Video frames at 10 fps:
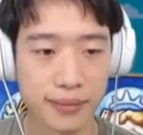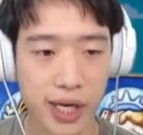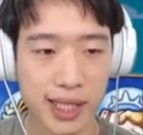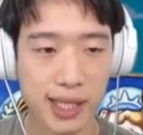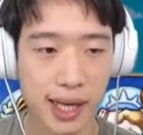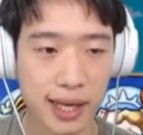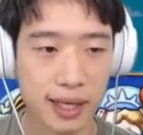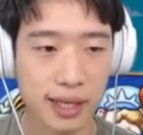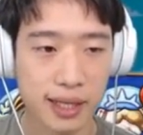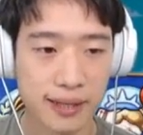press
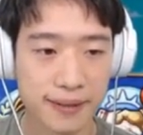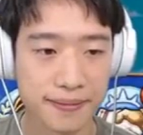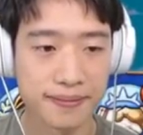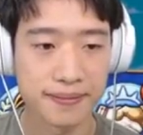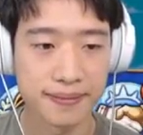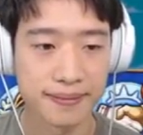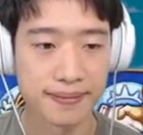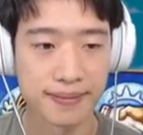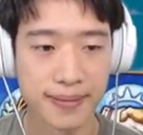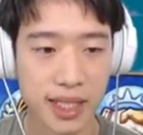like.
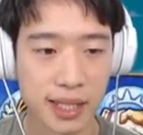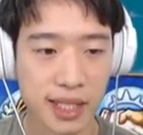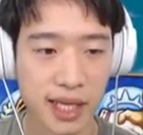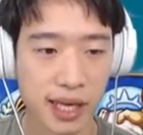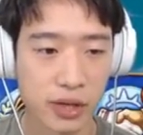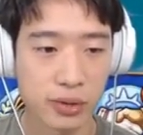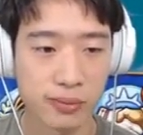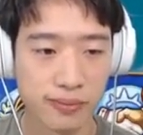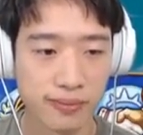See you.